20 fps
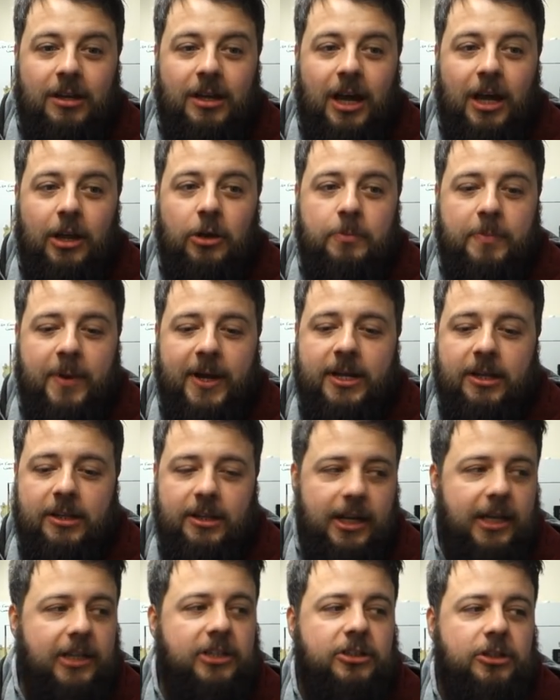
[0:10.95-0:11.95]
I look back at the
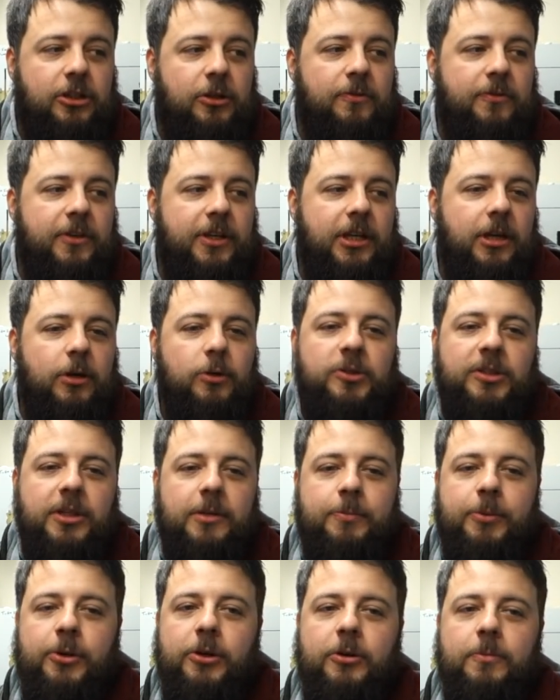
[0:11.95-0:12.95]
last two videos that I
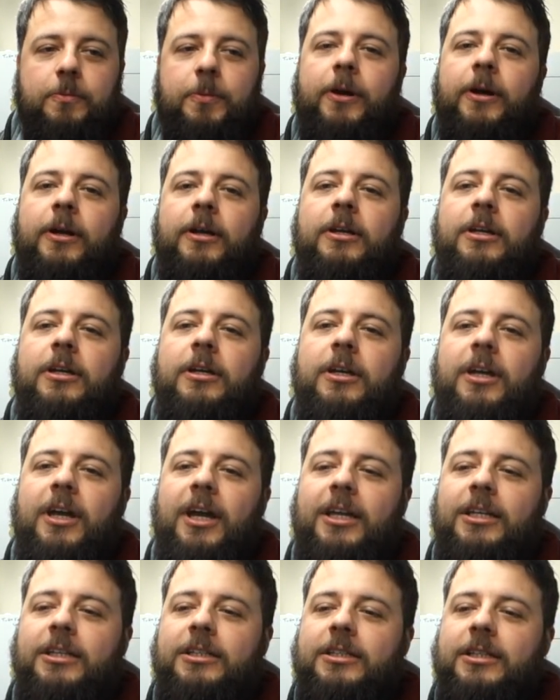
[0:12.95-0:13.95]
put up,
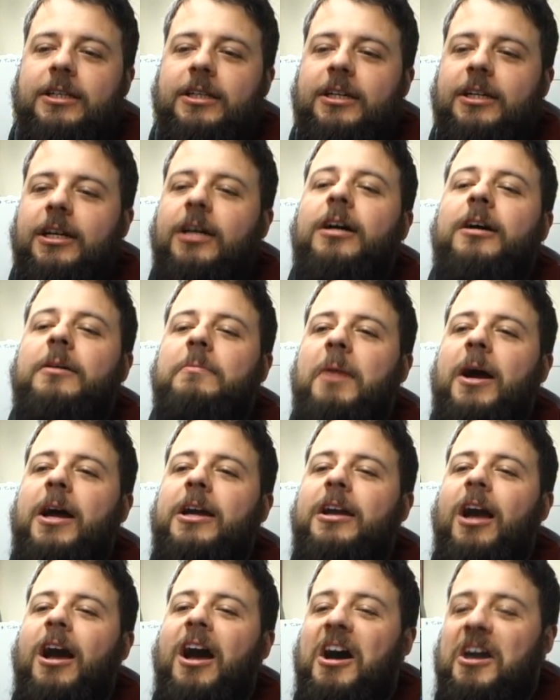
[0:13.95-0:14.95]
and my
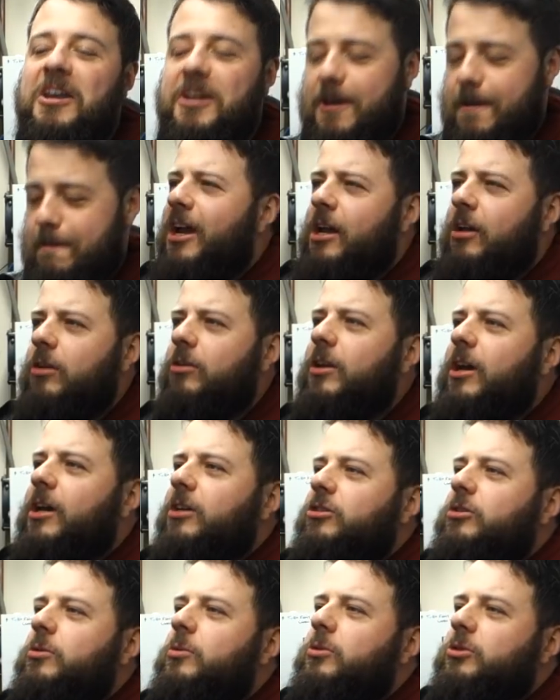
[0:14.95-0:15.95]
God, it looked like
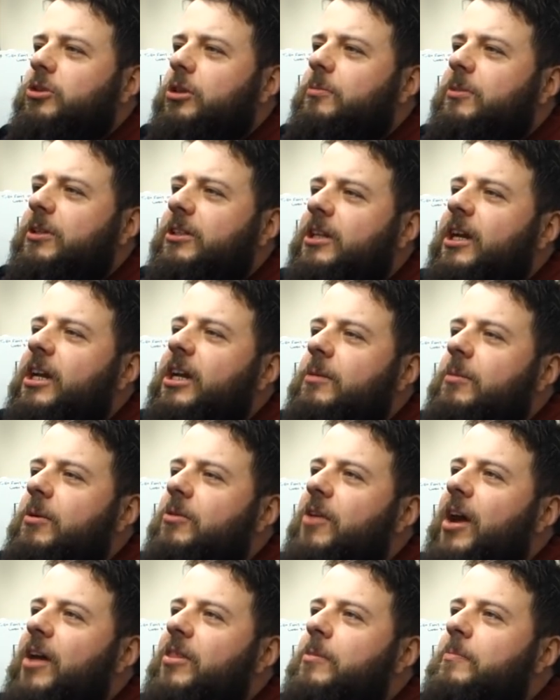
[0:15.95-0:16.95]
someone was going to be taking me
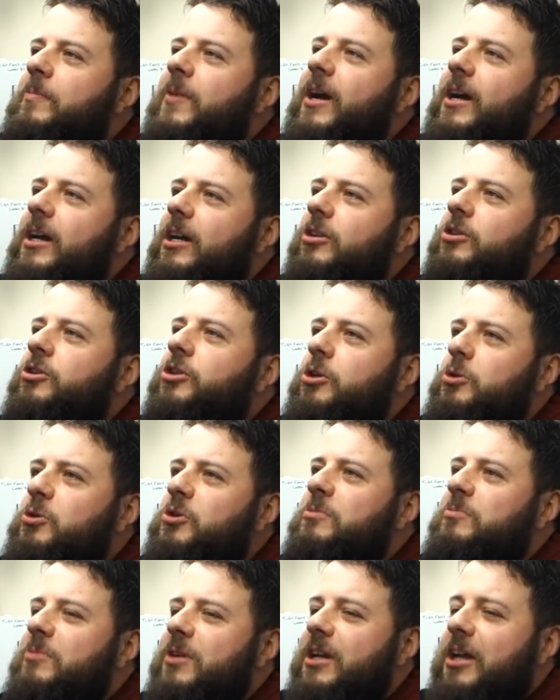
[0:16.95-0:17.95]
around the back and
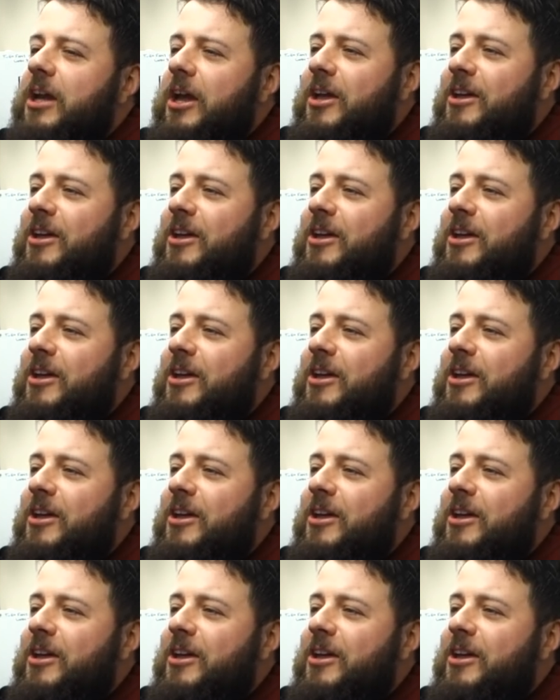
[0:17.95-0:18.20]
shooting me.